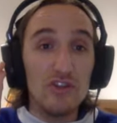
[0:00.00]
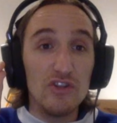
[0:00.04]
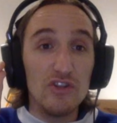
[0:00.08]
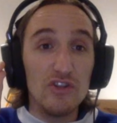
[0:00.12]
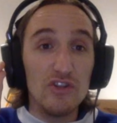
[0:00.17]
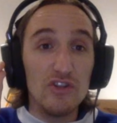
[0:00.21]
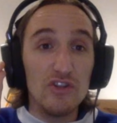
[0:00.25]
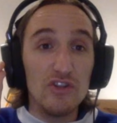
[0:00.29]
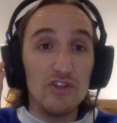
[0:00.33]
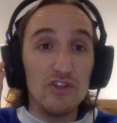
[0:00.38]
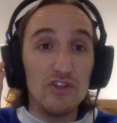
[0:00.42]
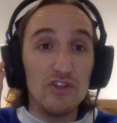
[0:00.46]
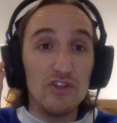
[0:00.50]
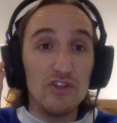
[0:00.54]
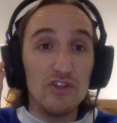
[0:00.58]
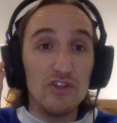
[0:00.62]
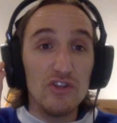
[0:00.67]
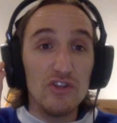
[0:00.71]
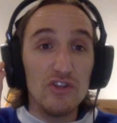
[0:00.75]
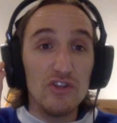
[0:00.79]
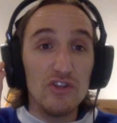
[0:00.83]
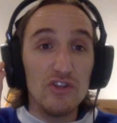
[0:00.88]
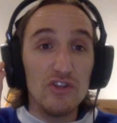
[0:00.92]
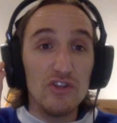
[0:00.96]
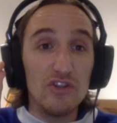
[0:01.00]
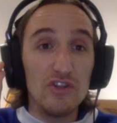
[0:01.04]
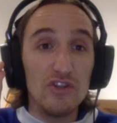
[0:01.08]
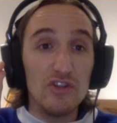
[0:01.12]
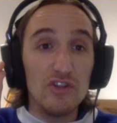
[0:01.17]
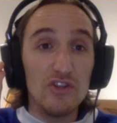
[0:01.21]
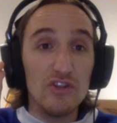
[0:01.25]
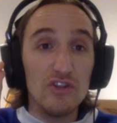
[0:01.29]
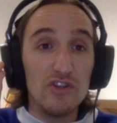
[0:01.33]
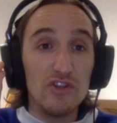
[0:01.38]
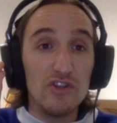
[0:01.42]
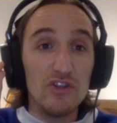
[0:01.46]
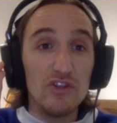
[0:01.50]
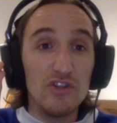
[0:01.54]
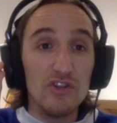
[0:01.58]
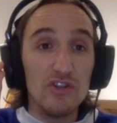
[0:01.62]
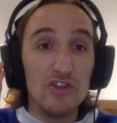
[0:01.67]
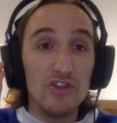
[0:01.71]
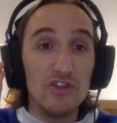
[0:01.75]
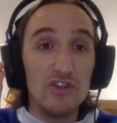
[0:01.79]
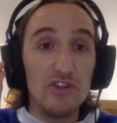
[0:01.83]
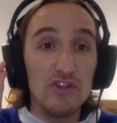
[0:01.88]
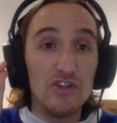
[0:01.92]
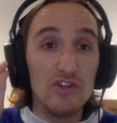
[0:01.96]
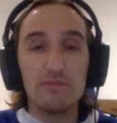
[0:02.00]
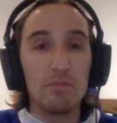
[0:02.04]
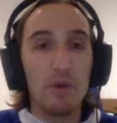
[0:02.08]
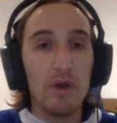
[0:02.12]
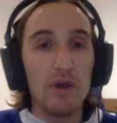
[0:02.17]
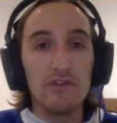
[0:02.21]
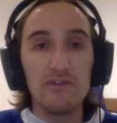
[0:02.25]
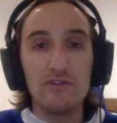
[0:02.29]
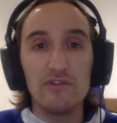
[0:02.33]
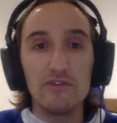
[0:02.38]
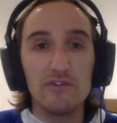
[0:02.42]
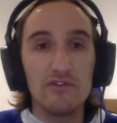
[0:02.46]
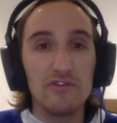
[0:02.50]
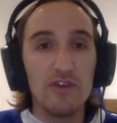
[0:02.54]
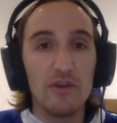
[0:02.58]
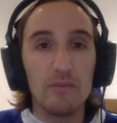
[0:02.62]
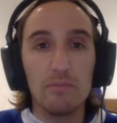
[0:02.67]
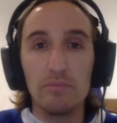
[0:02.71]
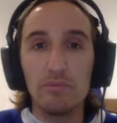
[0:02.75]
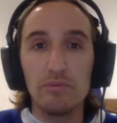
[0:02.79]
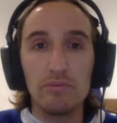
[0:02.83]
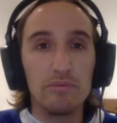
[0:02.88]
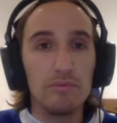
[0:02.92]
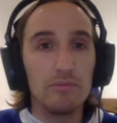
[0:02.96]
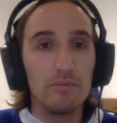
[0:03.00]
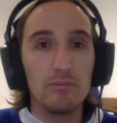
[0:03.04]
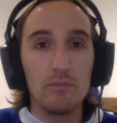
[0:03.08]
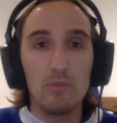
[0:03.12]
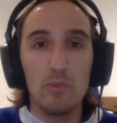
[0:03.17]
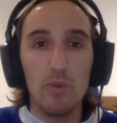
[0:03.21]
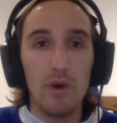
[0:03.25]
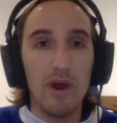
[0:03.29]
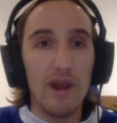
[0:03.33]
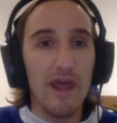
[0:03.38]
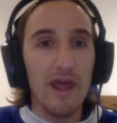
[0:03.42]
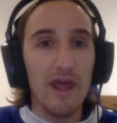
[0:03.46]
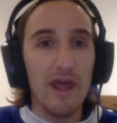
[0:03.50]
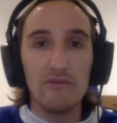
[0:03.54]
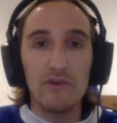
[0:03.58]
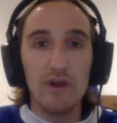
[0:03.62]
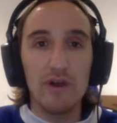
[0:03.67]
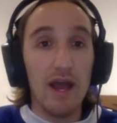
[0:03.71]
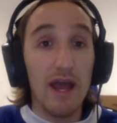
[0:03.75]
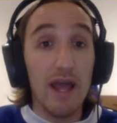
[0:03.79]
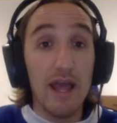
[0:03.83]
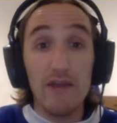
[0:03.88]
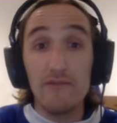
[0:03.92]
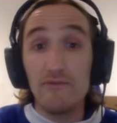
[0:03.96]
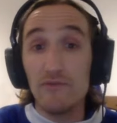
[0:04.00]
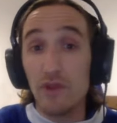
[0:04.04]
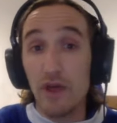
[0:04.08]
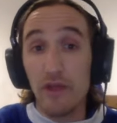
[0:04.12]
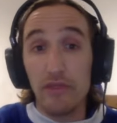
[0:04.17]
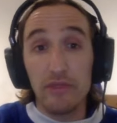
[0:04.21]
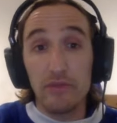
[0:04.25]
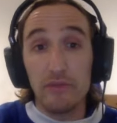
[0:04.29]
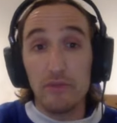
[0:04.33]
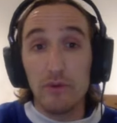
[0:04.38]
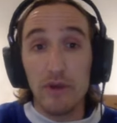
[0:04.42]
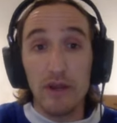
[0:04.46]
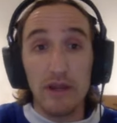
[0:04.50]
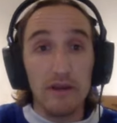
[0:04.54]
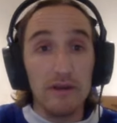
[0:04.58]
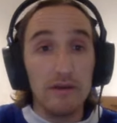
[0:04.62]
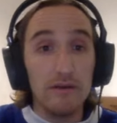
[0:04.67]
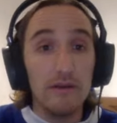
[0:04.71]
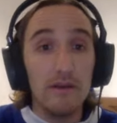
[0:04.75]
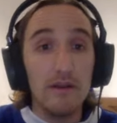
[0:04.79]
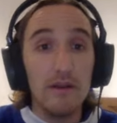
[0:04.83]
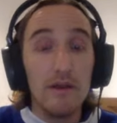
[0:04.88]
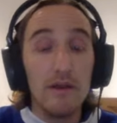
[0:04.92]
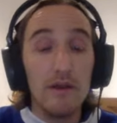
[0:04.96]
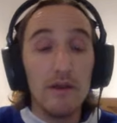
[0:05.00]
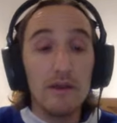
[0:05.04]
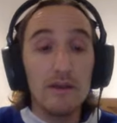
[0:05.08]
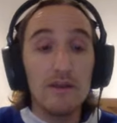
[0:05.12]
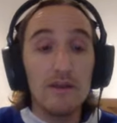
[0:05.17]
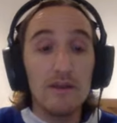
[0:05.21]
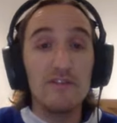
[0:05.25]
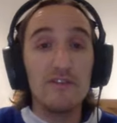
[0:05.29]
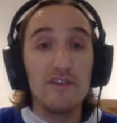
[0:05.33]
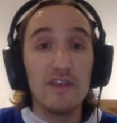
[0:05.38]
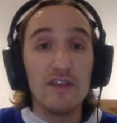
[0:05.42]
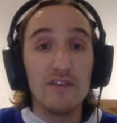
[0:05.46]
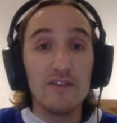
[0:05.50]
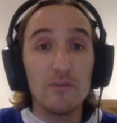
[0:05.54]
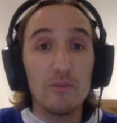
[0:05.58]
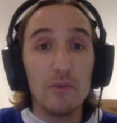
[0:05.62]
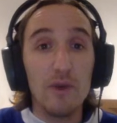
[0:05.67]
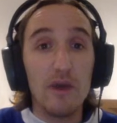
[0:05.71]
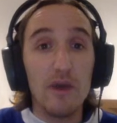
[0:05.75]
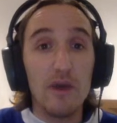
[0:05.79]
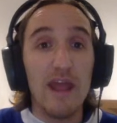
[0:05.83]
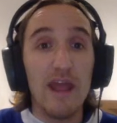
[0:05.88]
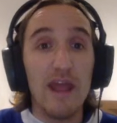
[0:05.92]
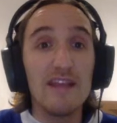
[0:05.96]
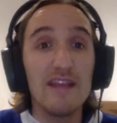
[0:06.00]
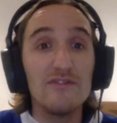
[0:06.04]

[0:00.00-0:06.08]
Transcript: I know this is supposed to sound like a sponsorship, whatever. I have nothing written because guess what?